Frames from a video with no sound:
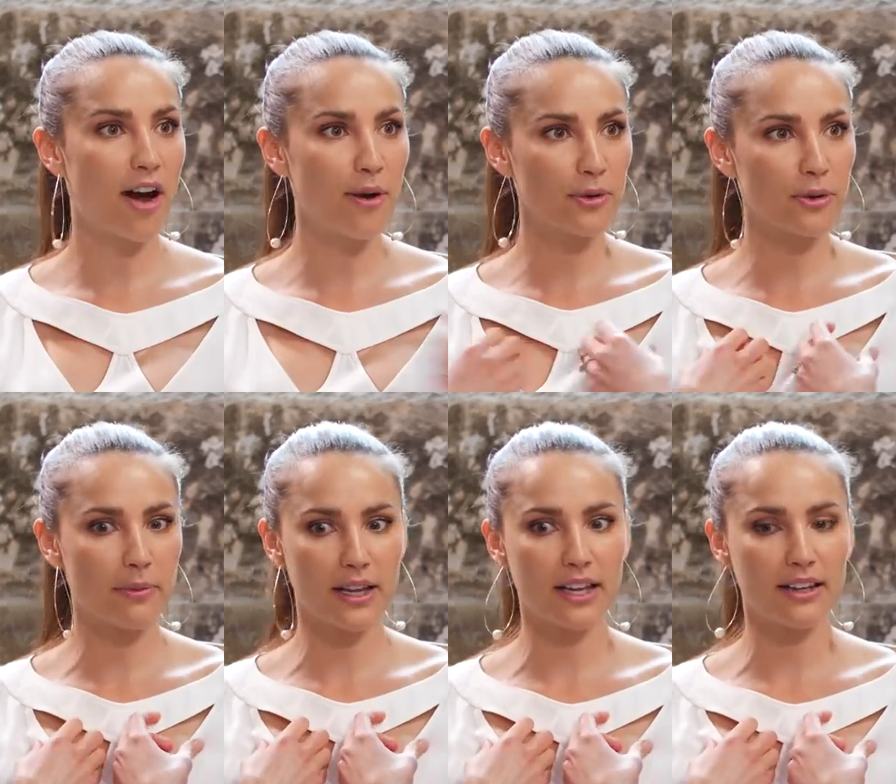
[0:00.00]
I want to
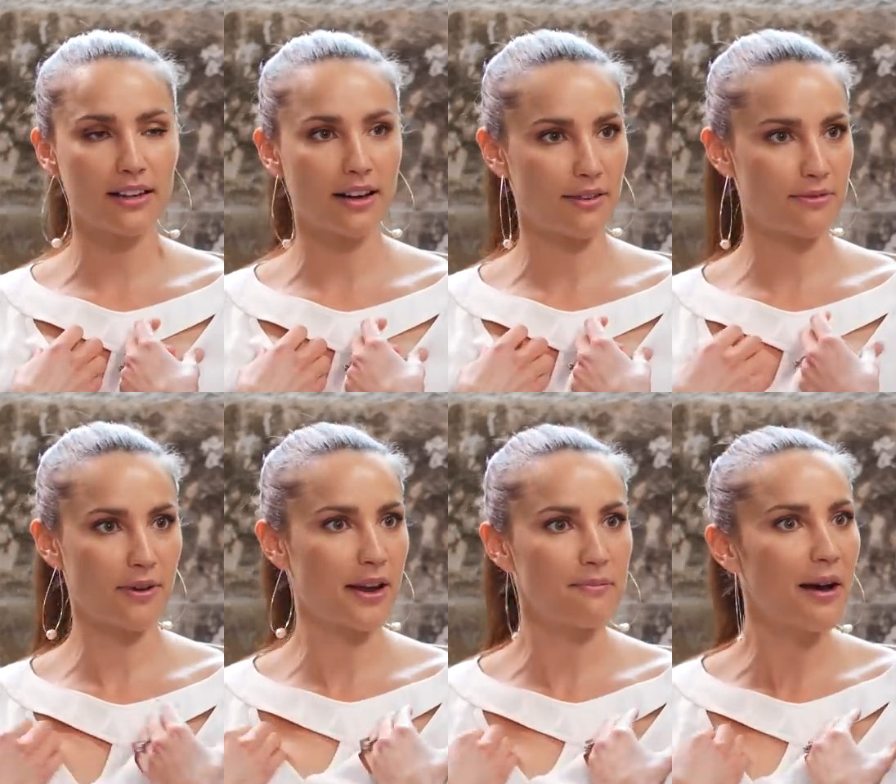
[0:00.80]
be a
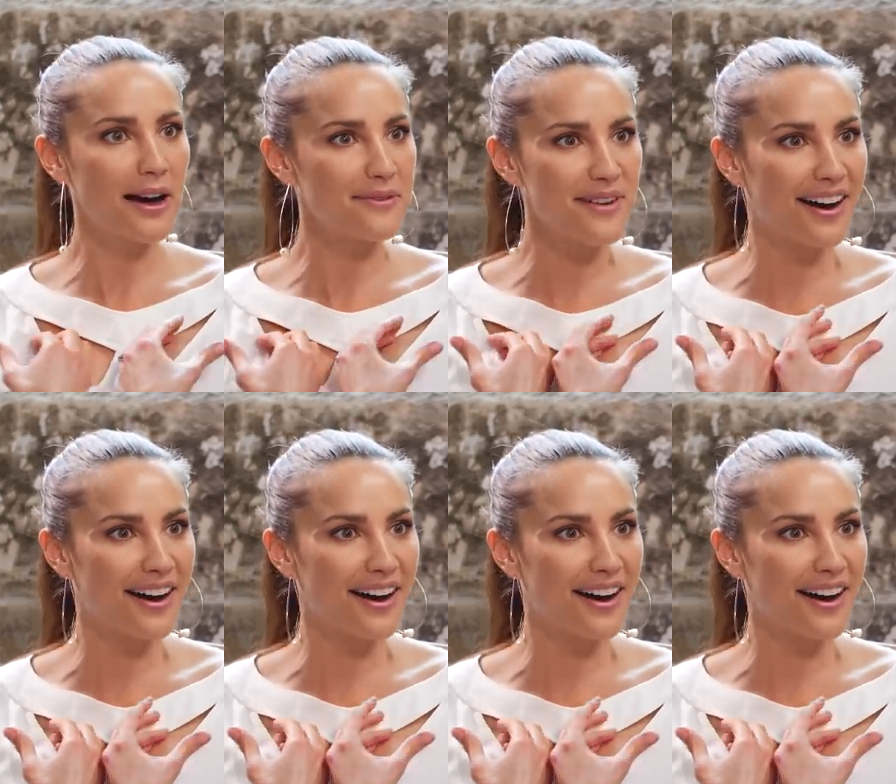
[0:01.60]
fun mum.